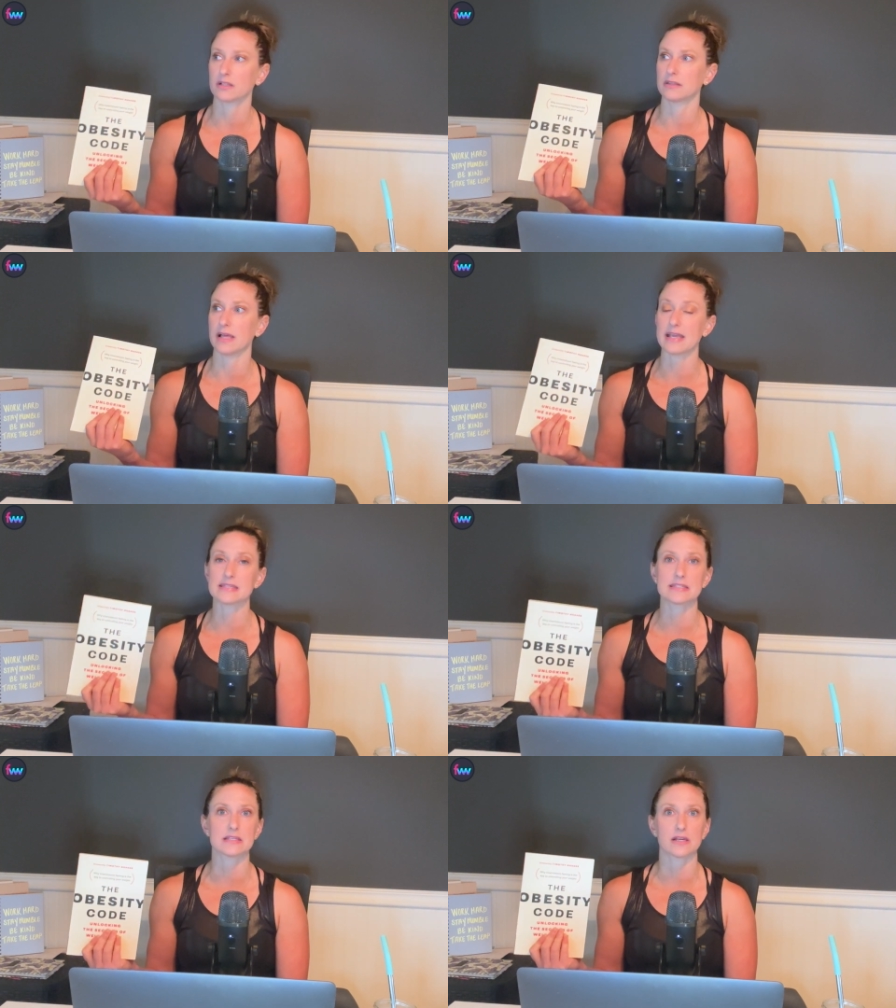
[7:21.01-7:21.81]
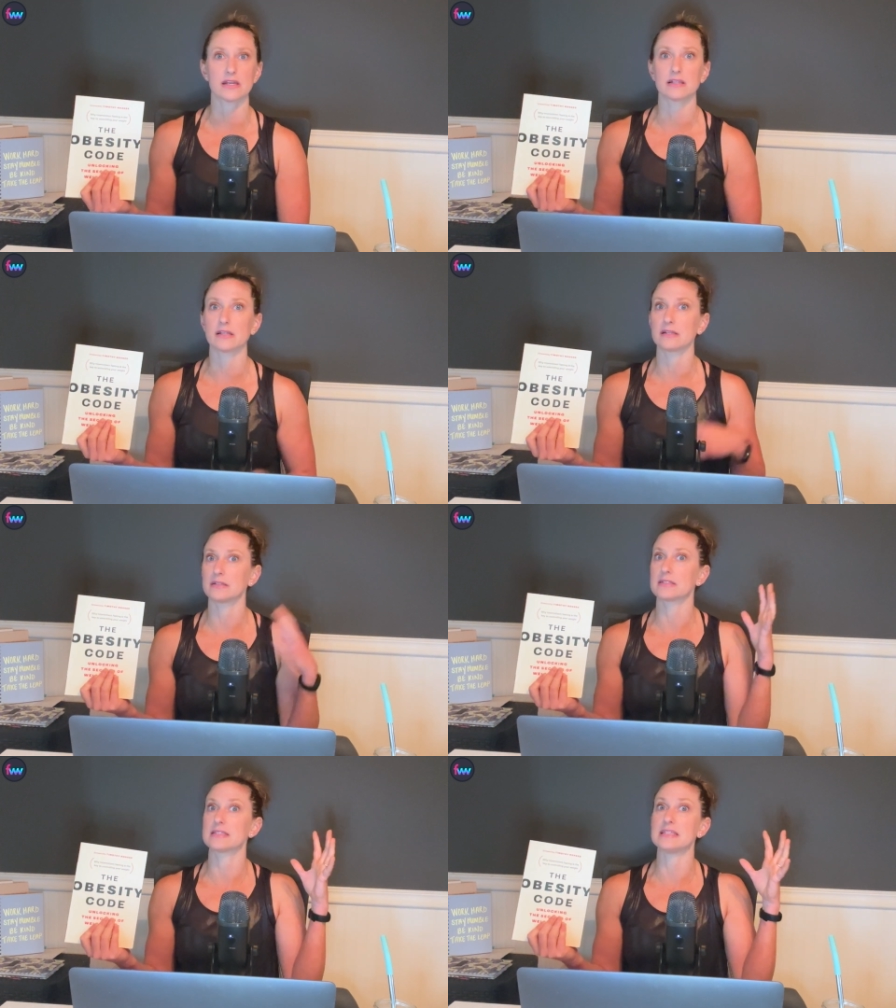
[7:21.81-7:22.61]
likes to
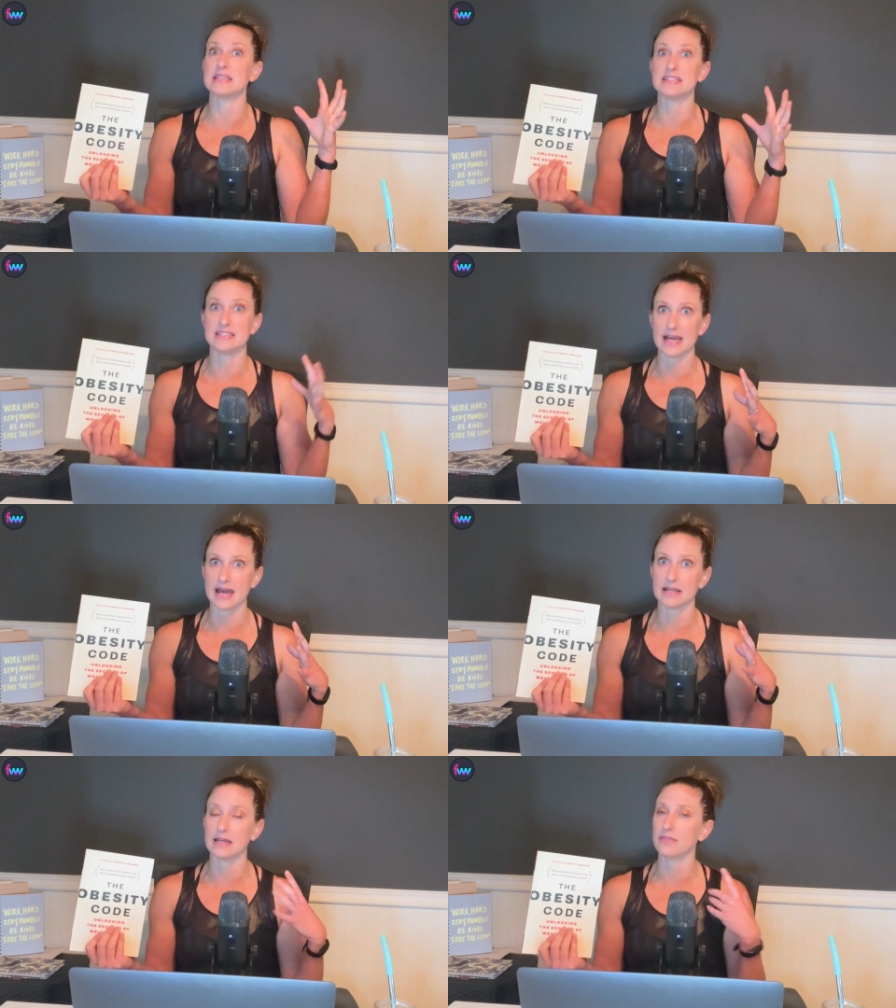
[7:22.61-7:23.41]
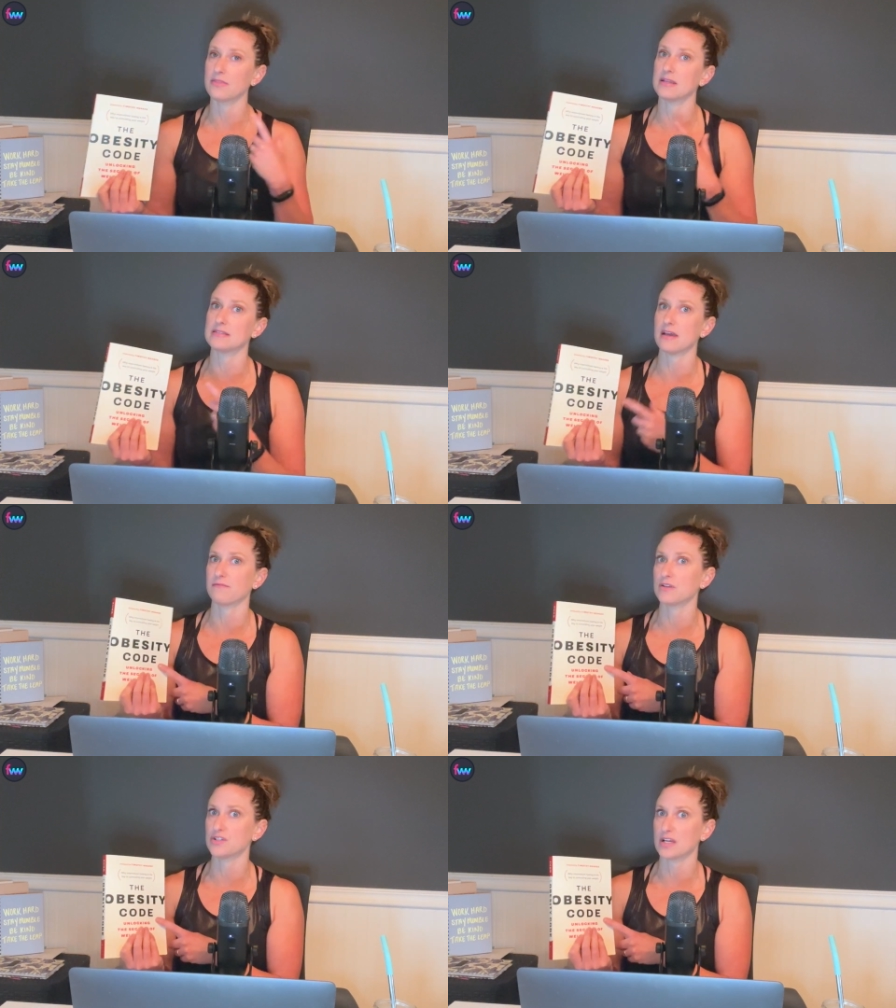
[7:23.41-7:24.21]
see data, then
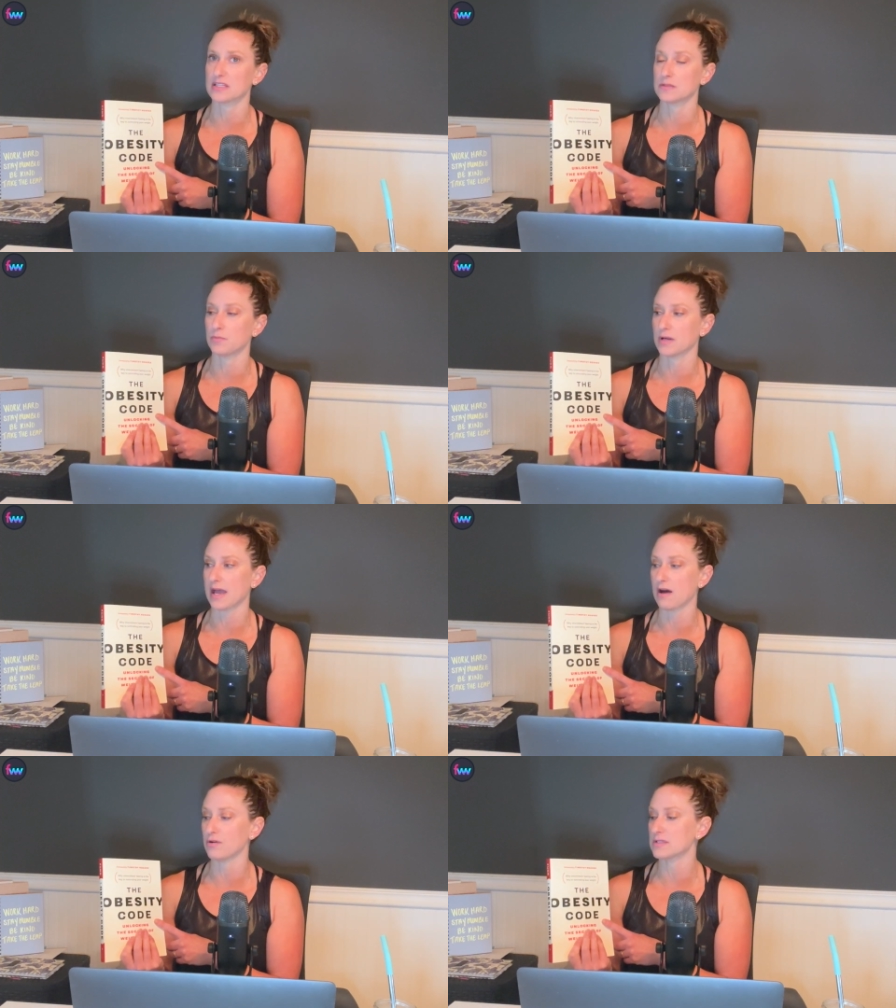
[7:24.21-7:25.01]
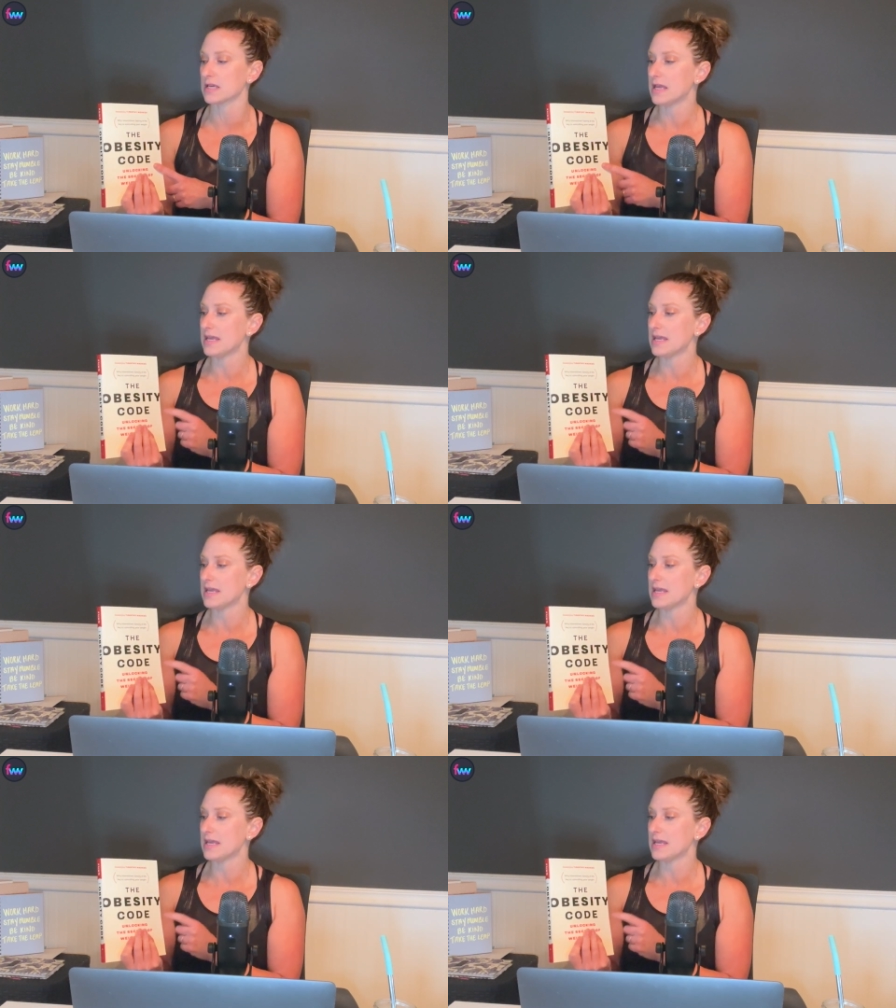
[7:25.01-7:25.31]
definitely check this book out.